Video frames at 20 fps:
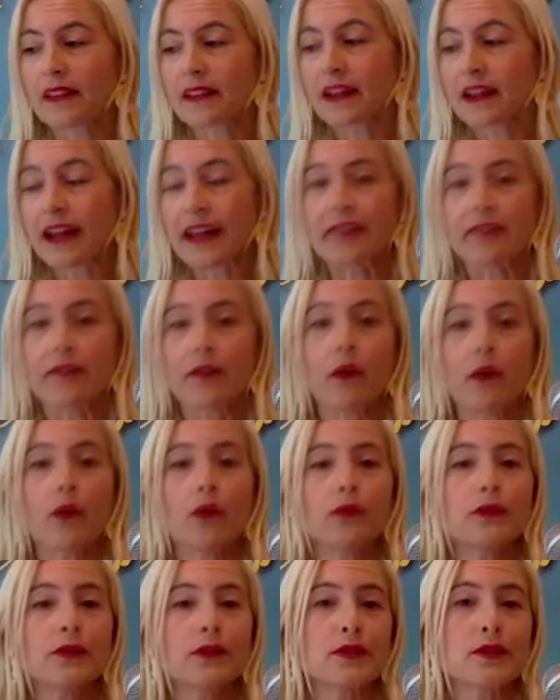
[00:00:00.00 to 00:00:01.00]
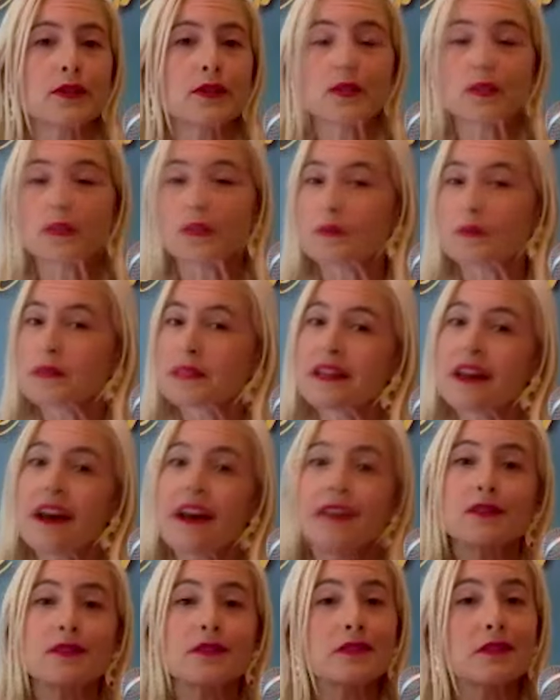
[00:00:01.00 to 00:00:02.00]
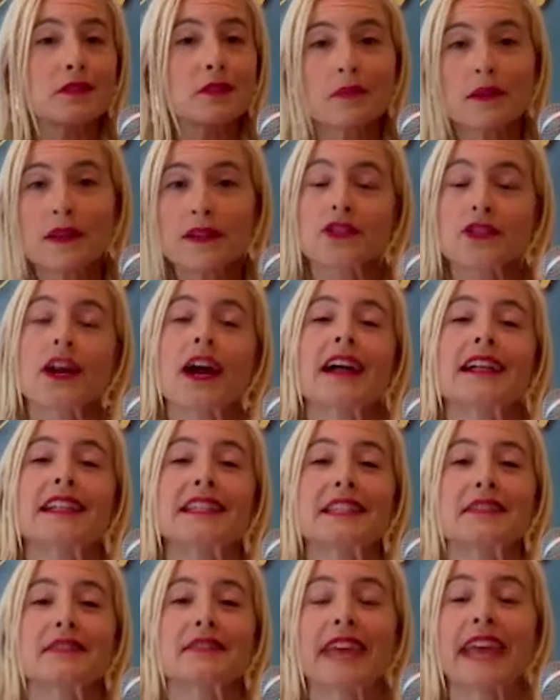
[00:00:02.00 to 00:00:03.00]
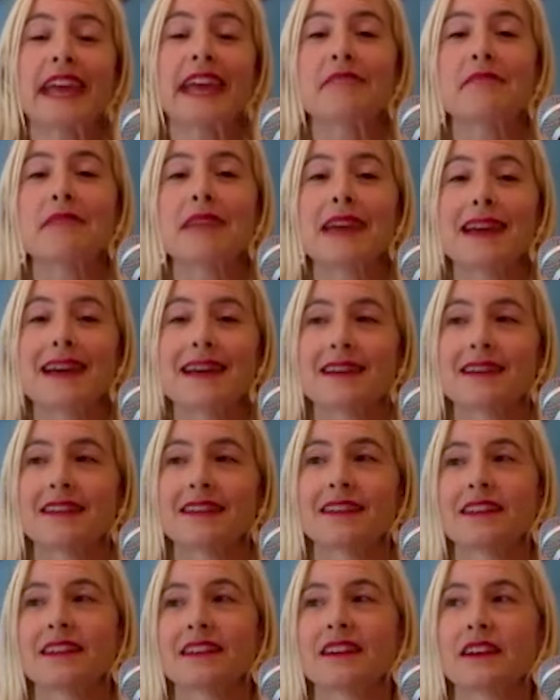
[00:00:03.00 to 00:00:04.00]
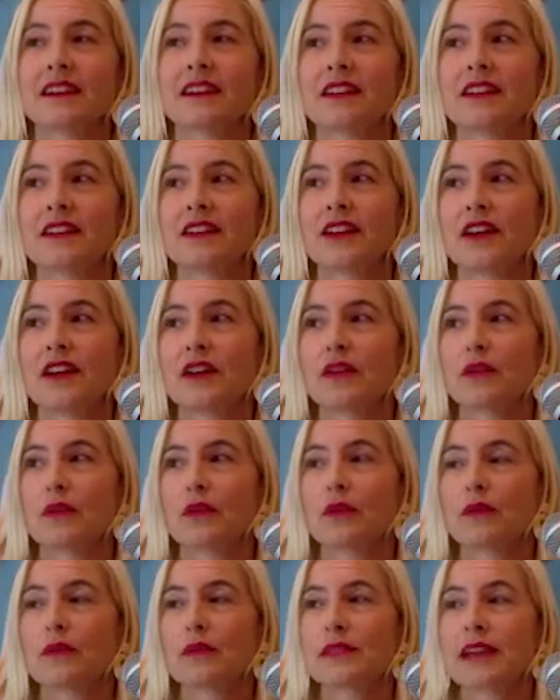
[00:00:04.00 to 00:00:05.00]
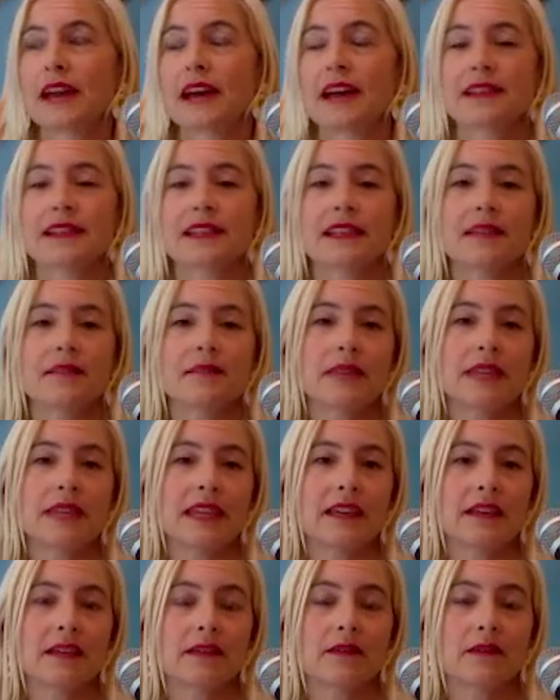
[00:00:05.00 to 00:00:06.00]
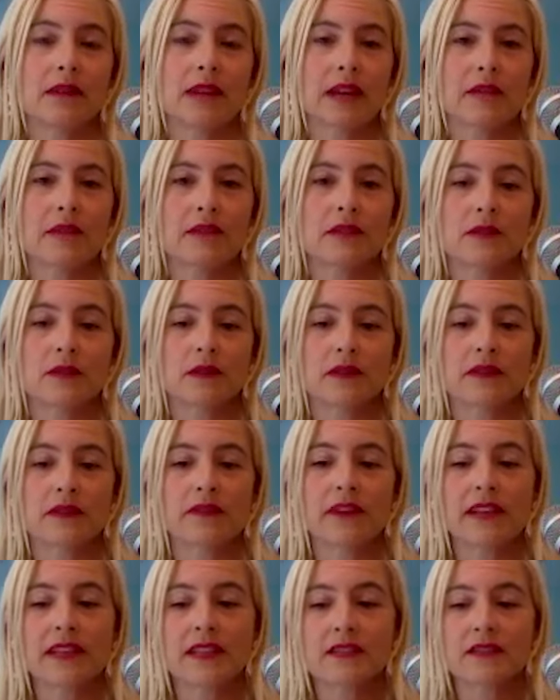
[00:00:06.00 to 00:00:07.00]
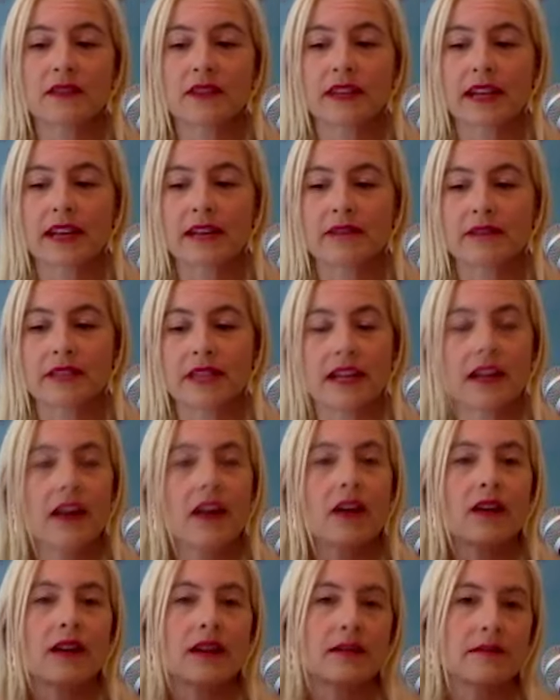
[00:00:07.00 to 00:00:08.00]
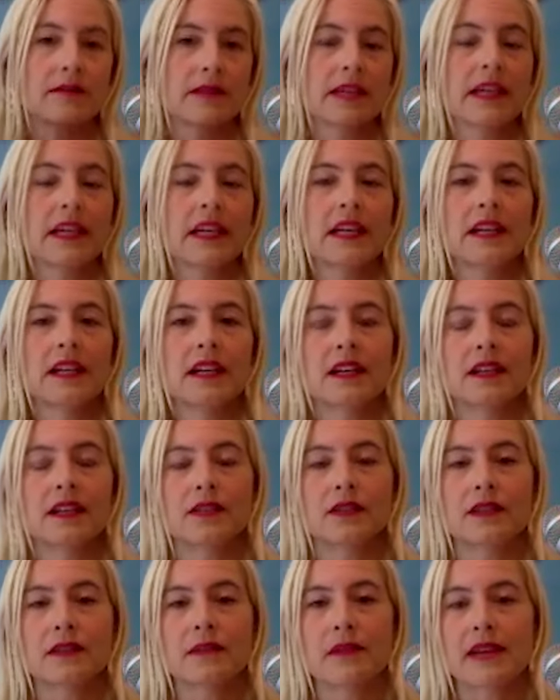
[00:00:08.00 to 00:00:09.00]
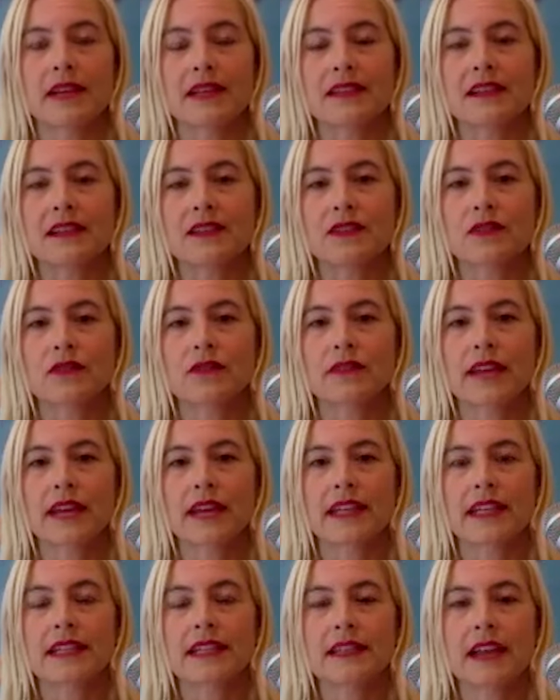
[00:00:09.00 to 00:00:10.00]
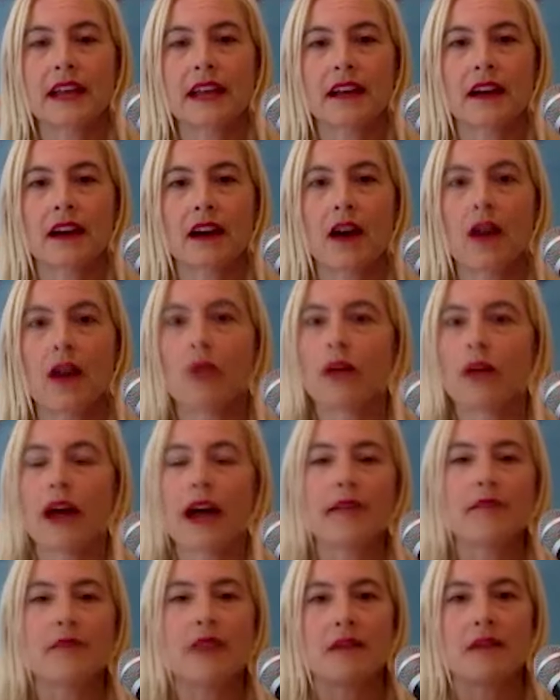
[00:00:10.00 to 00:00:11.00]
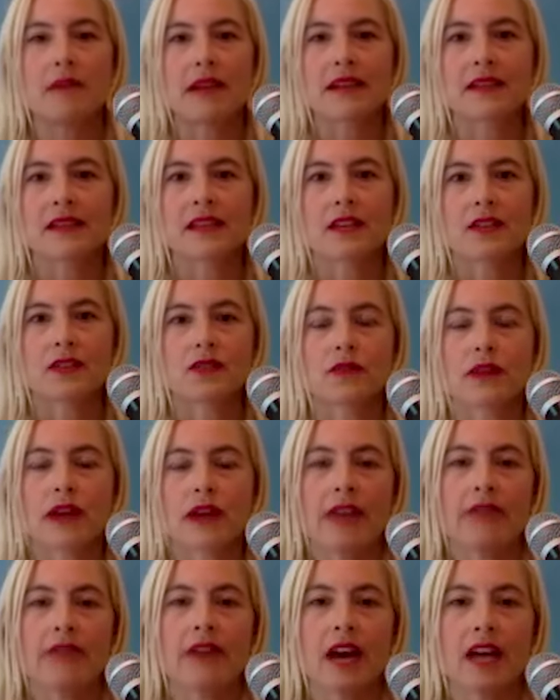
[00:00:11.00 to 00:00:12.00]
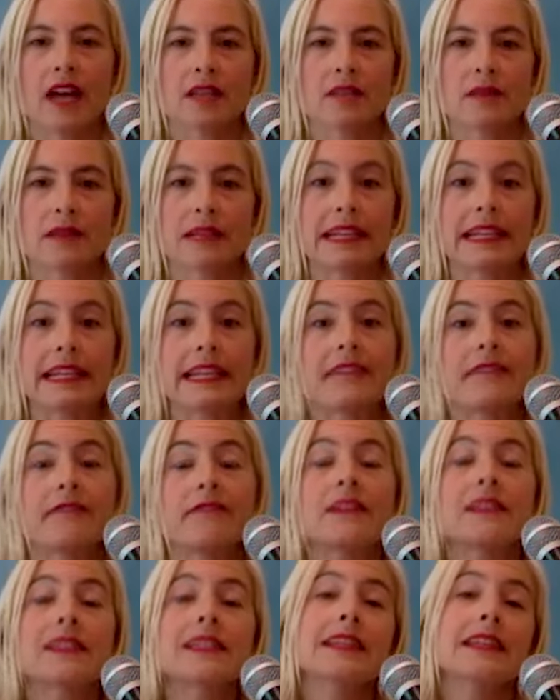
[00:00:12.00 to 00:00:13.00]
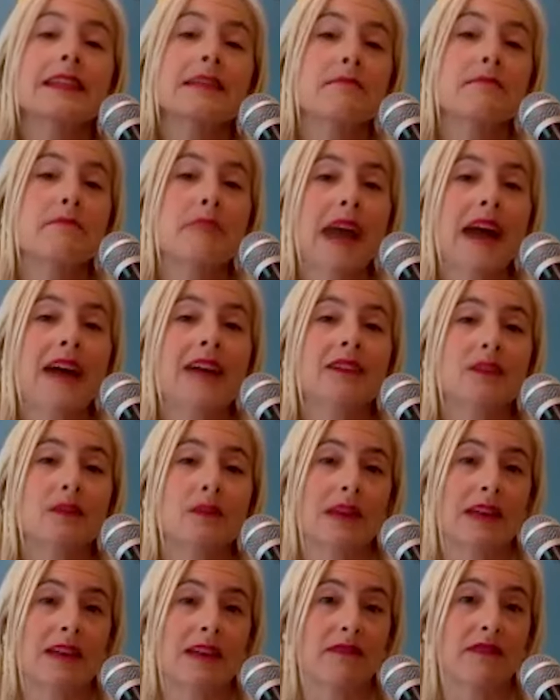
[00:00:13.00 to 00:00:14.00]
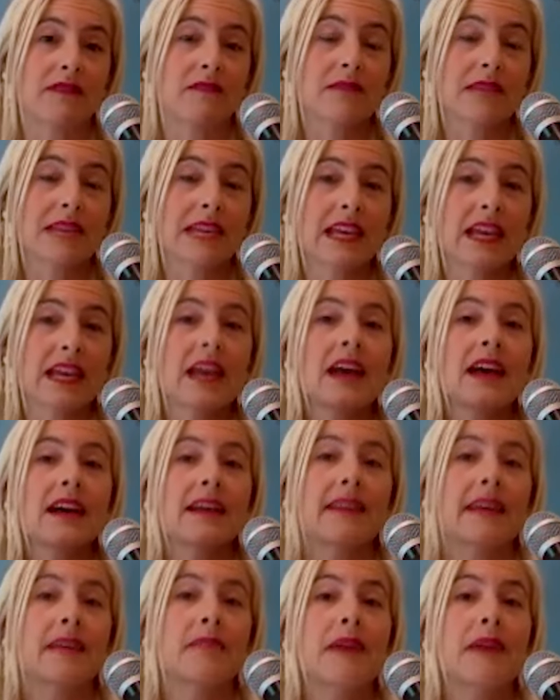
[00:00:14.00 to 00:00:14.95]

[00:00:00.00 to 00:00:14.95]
kind of older, stooped, not super attractive gay man, you know, was asking me what I was doing with the festival. And I was like, oh, I'm doing a bisexual night. And he's like, oh, well, I'm not bisexual. I have a husband. And he physically backed away from me. Like